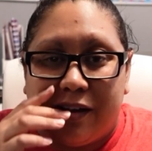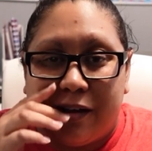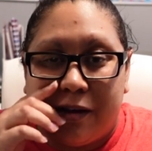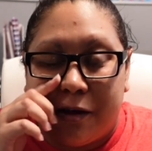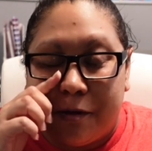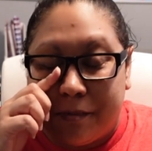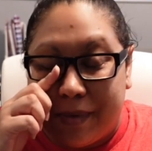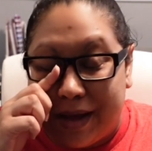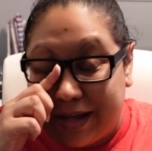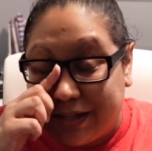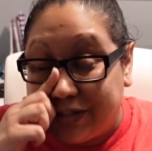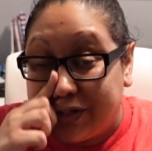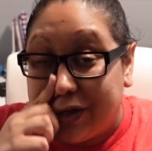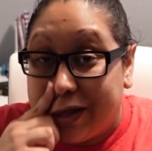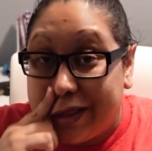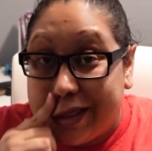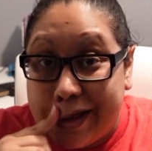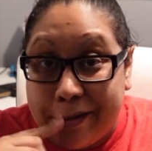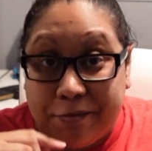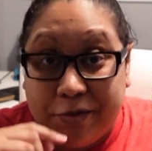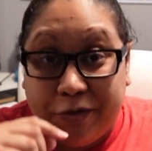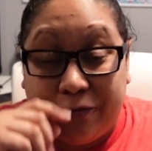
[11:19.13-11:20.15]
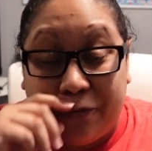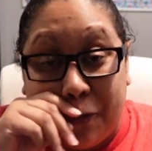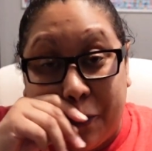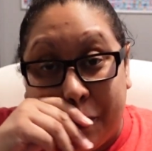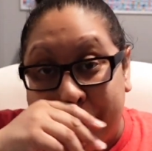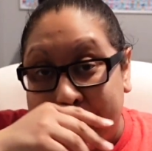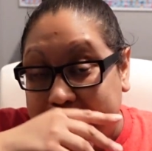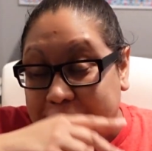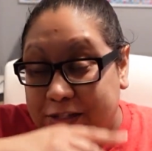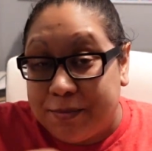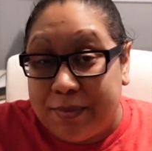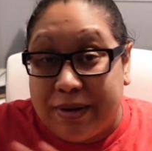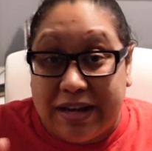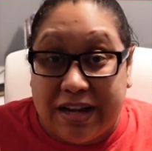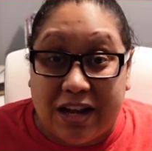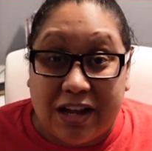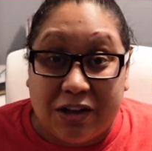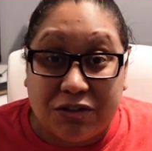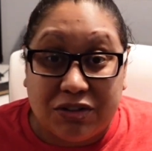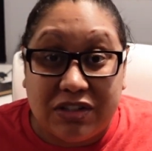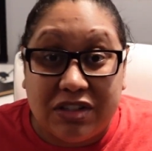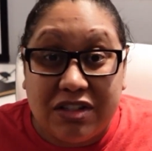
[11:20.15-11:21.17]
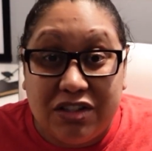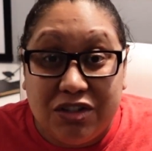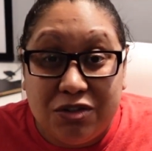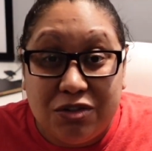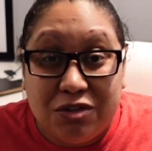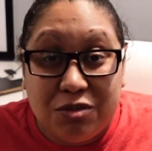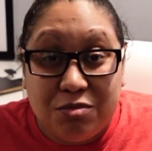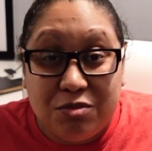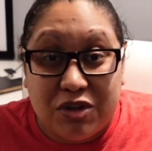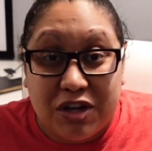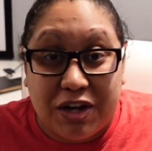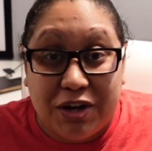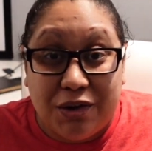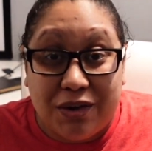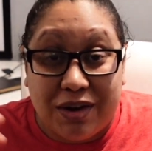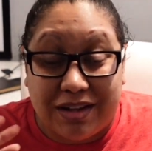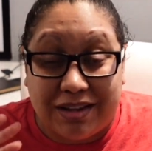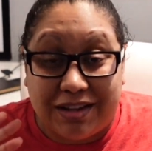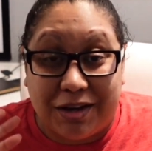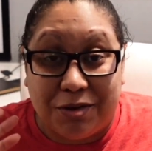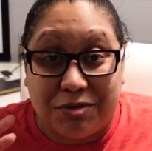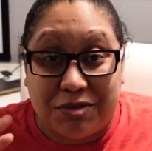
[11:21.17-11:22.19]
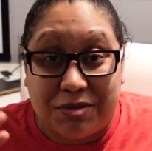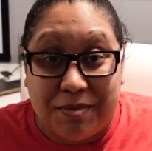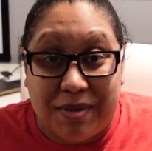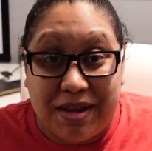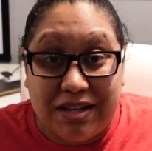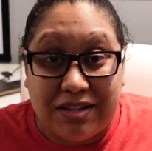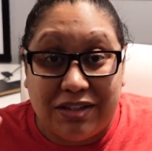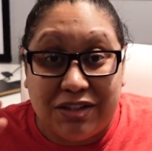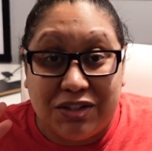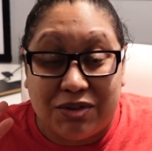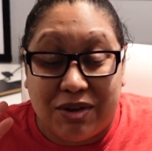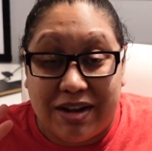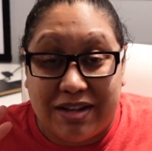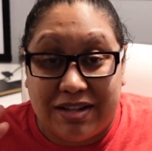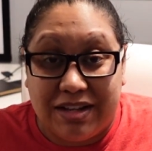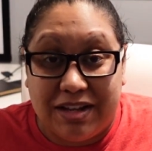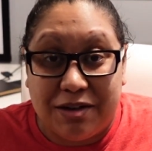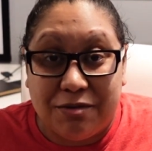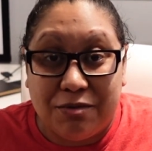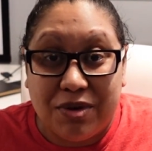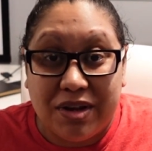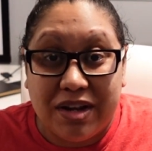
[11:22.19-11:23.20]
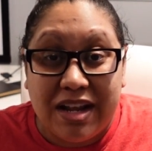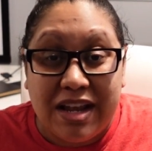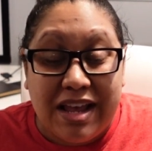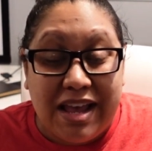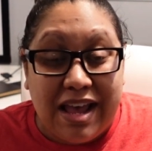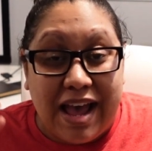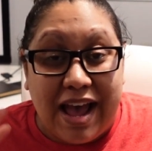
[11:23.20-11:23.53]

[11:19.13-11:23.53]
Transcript: I saw that before on somebody else's YouTube channel and I thought it was amazing, so I had to get one.